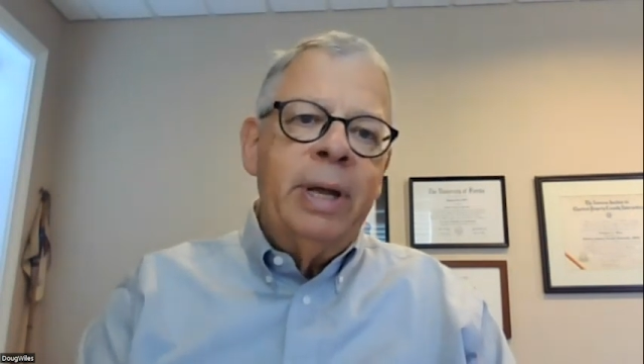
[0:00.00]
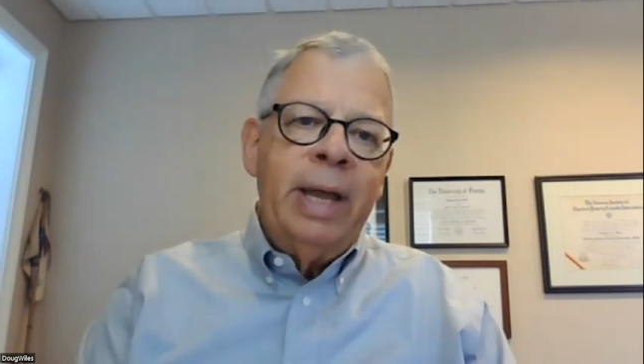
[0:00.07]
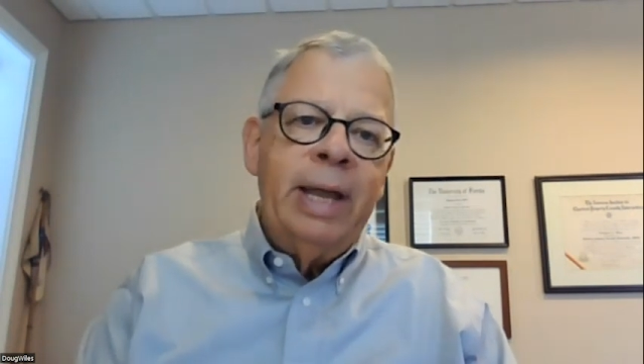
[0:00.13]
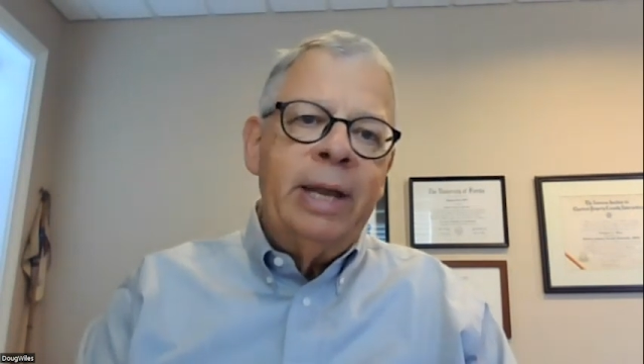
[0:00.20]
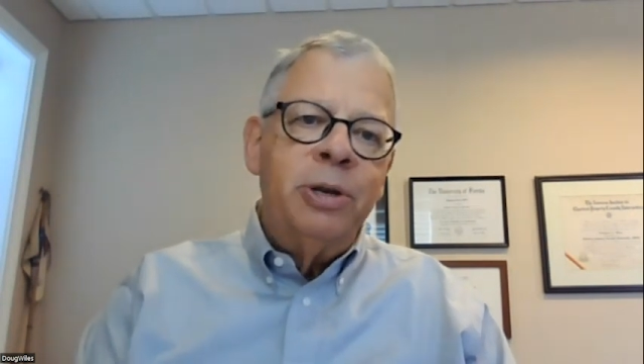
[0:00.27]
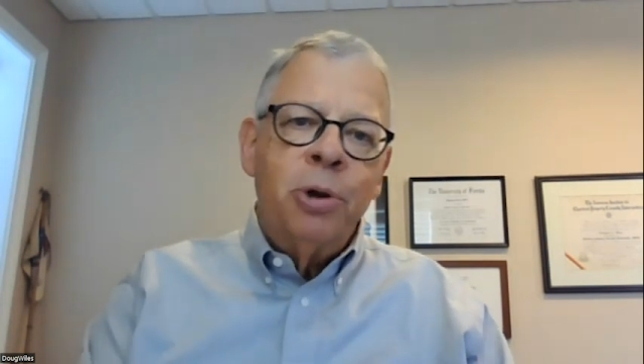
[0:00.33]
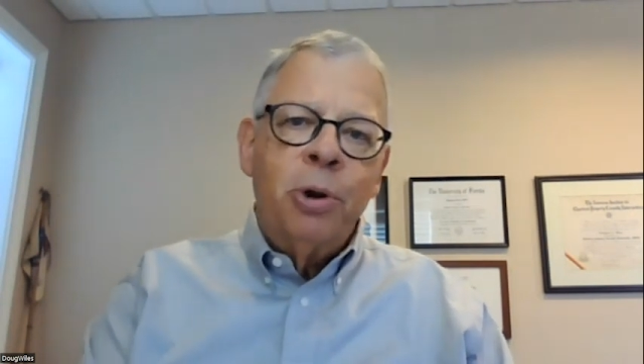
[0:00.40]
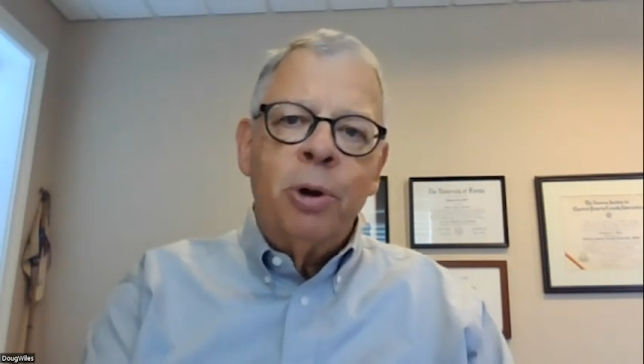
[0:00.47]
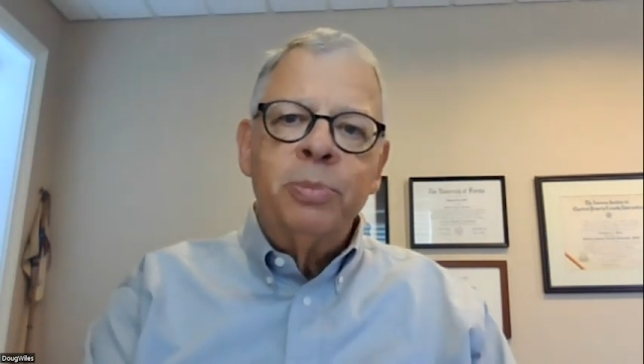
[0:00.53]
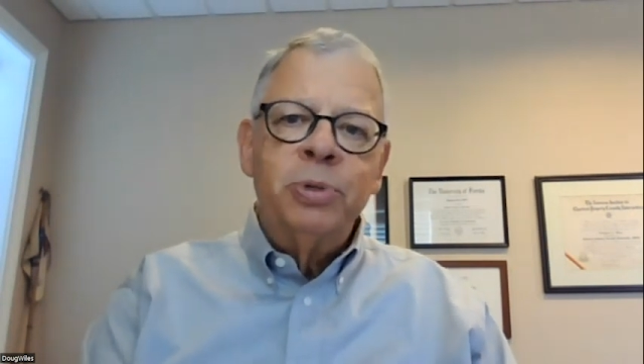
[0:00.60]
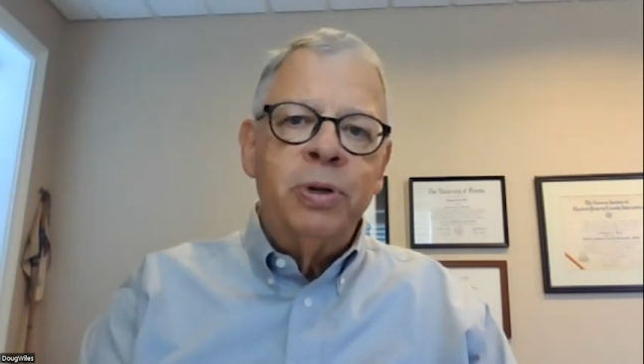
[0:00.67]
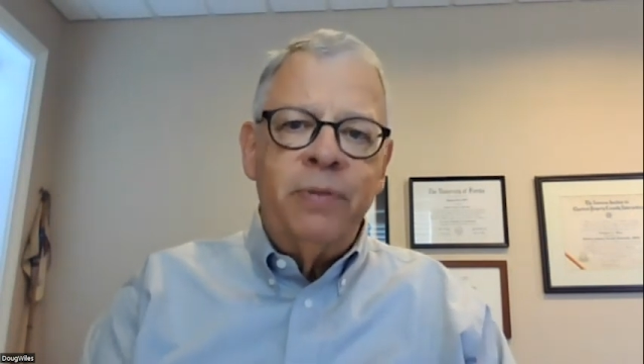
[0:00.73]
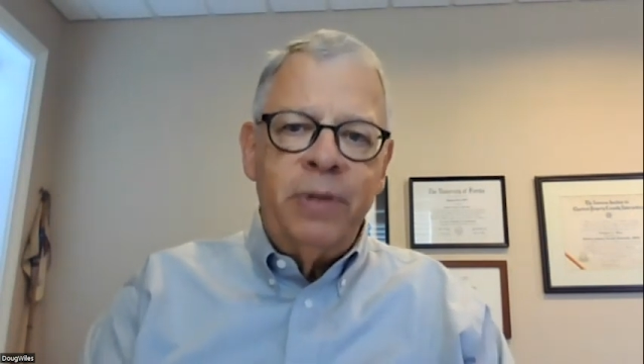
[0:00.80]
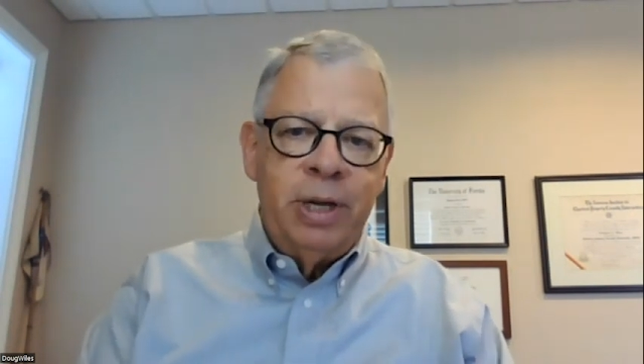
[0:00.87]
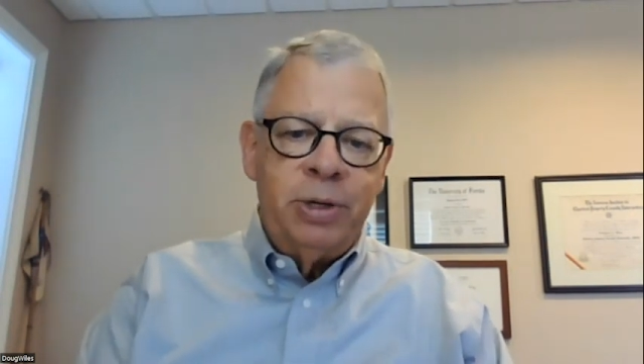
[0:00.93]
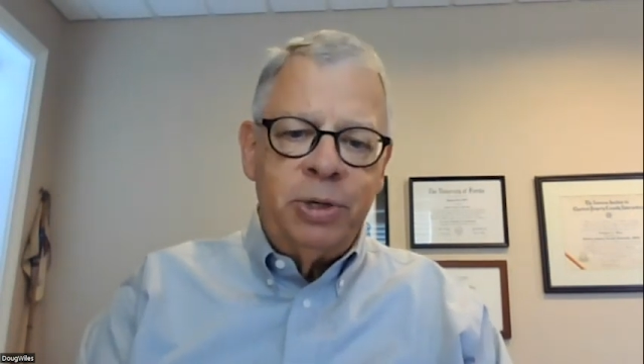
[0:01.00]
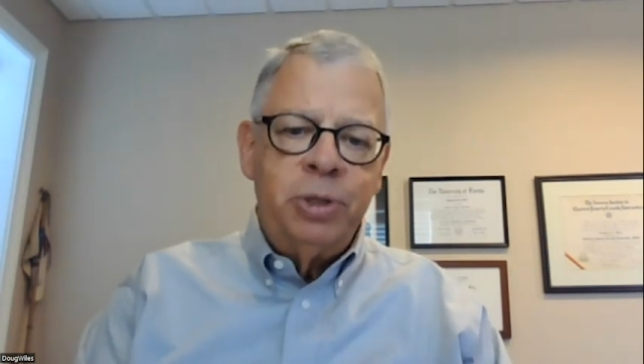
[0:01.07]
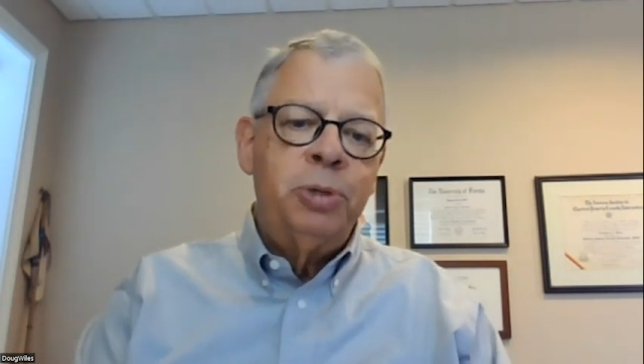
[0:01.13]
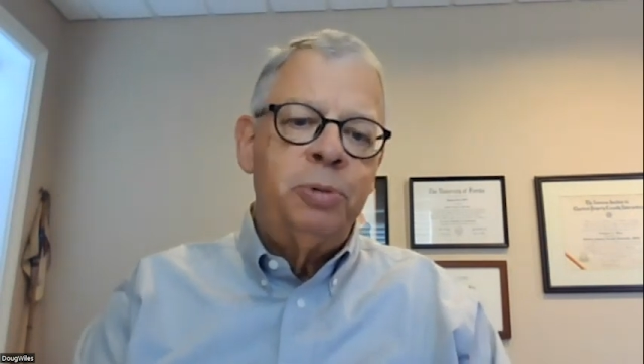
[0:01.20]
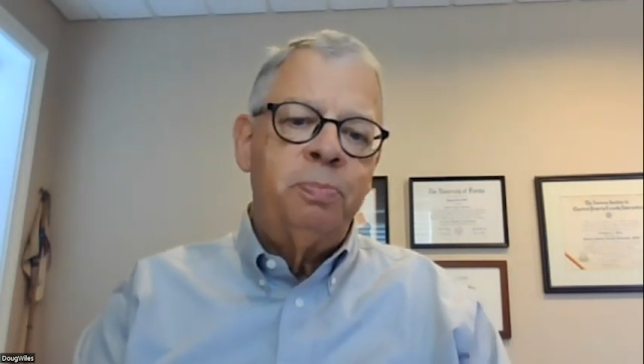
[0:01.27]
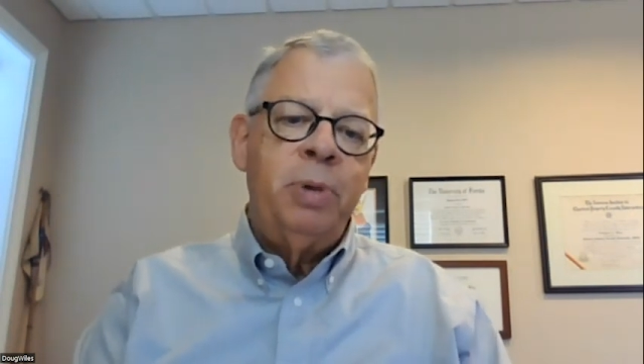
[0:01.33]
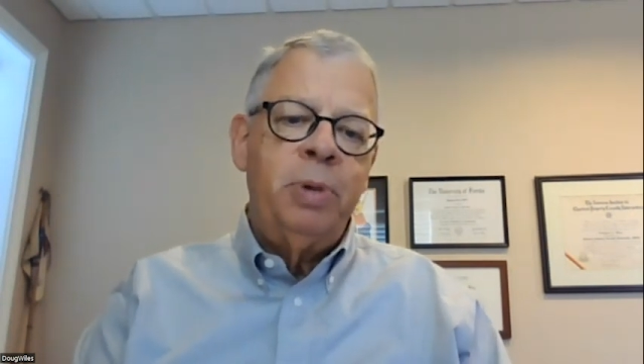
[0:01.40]
in terms of
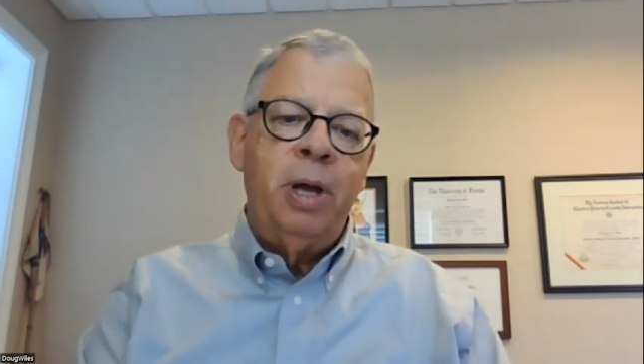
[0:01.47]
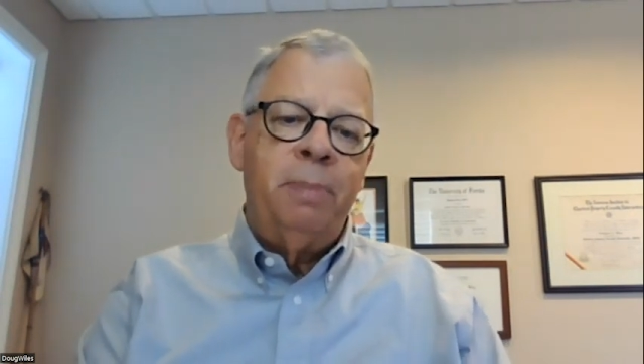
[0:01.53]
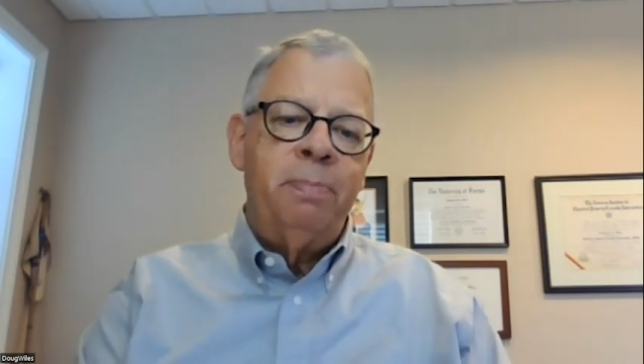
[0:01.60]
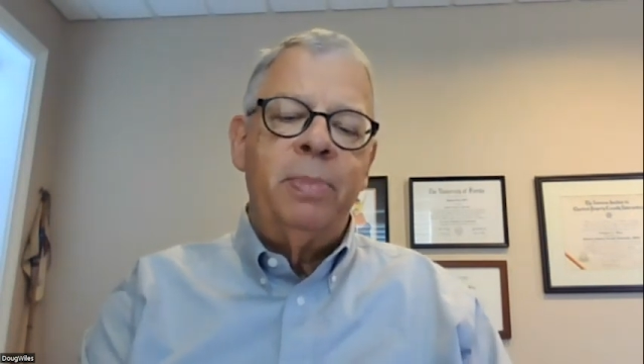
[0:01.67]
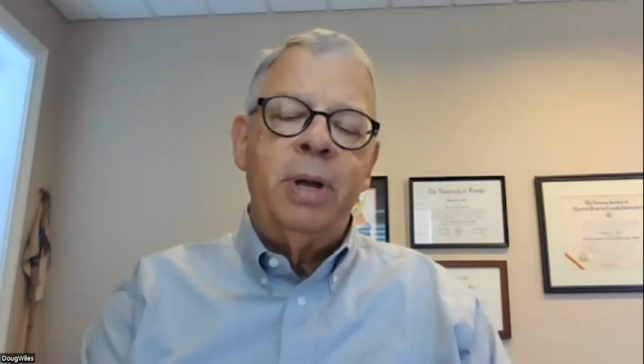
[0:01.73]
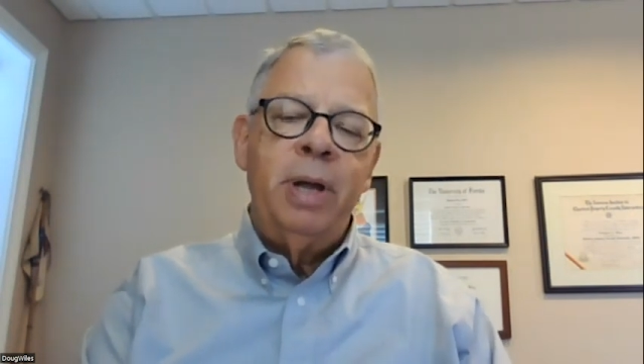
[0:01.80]
this uh,